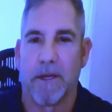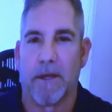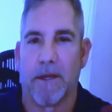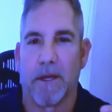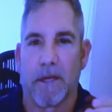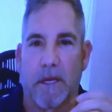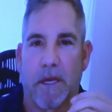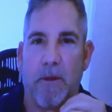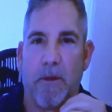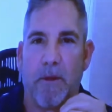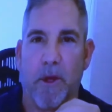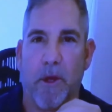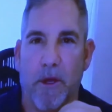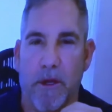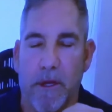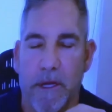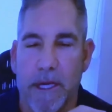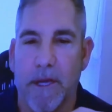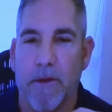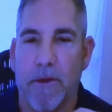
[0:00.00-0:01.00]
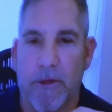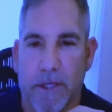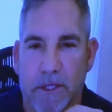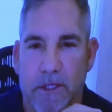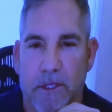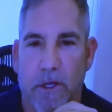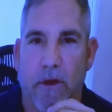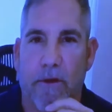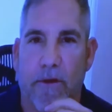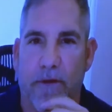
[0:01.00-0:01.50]
you the community you
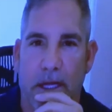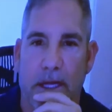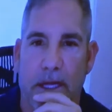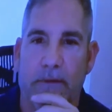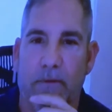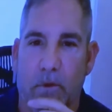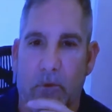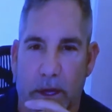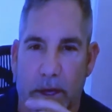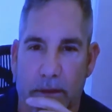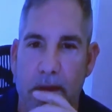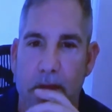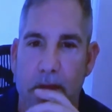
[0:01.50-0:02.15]
deserve to live with.